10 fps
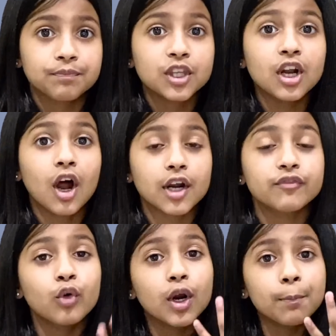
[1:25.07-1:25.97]
There are
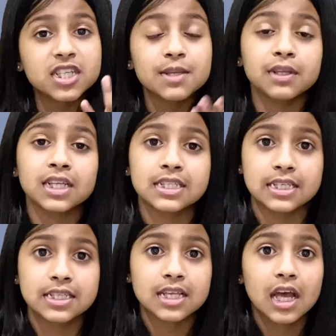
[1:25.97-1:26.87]
four
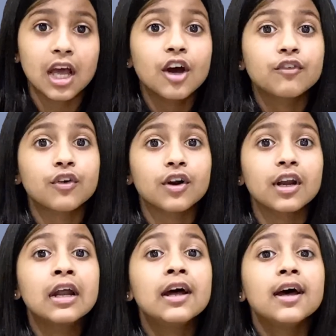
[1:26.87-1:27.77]
possibilities for
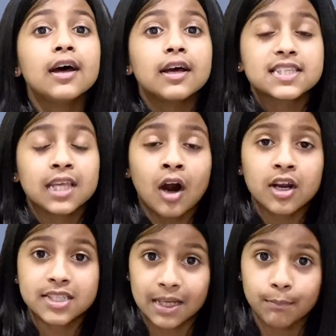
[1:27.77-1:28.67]

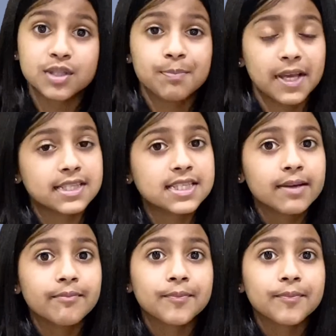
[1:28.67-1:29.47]
our sample space.